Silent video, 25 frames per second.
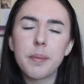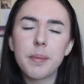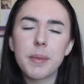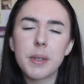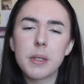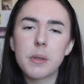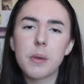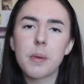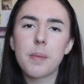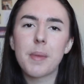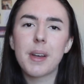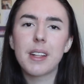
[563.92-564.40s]

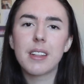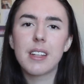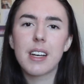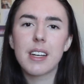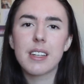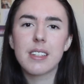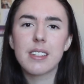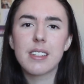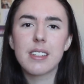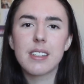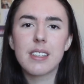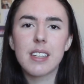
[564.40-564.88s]
is when my
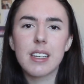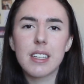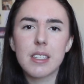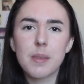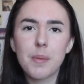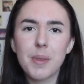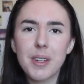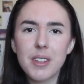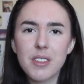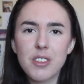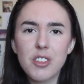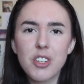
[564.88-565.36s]
last
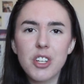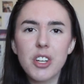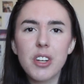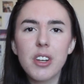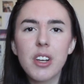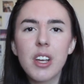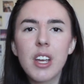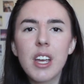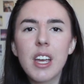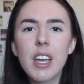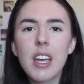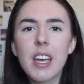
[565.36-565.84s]
assessment is
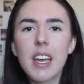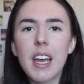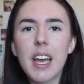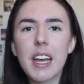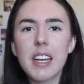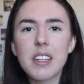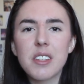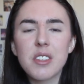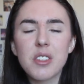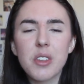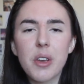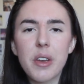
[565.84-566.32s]
due.
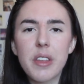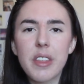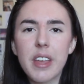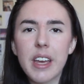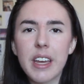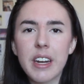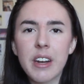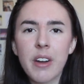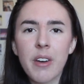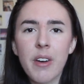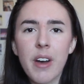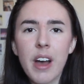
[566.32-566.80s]
And so
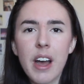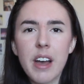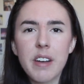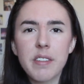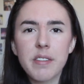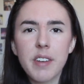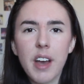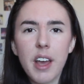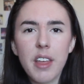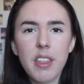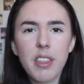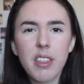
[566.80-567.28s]
then I'll
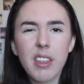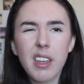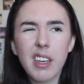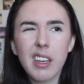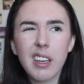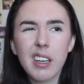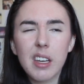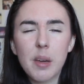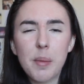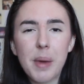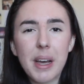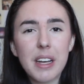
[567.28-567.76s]
have, I
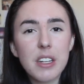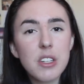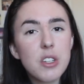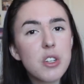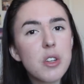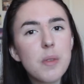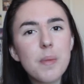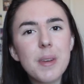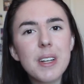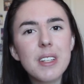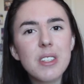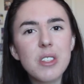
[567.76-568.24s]
think, about
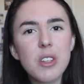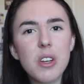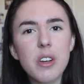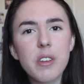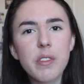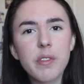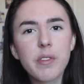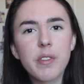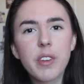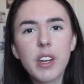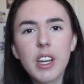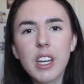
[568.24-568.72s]
2 months
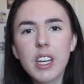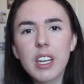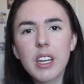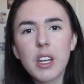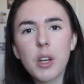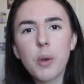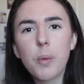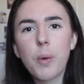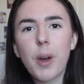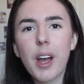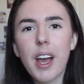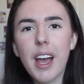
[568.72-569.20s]
off
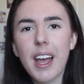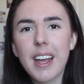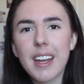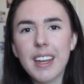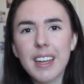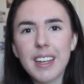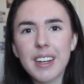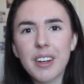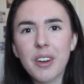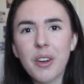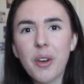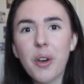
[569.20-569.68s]
where I
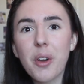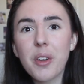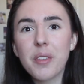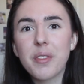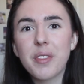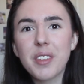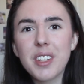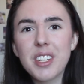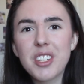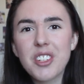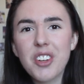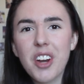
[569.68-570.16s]
can
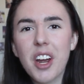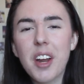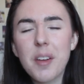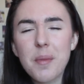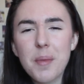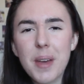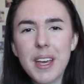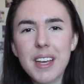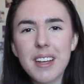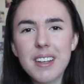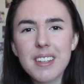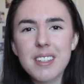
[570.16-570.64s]
hopefully try and
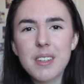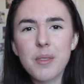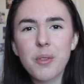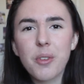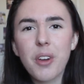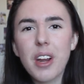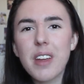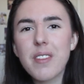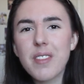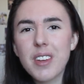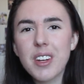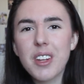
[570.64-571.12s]
make some
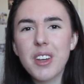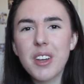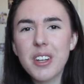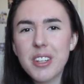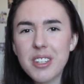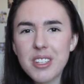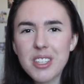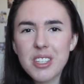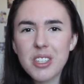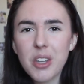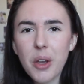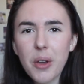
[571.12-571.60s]
great
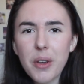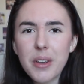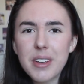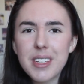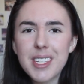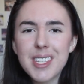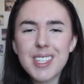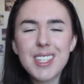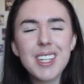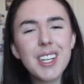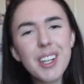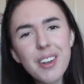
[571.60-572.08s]
videos, so
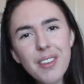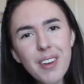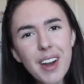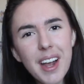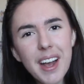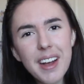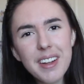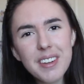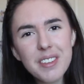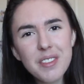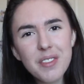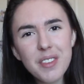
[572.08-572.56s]
stick
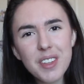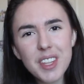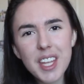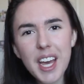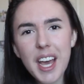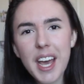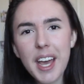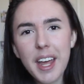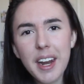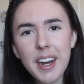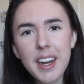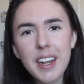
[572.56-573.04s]
around for
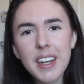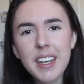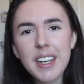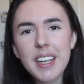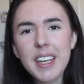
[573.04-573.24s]
that.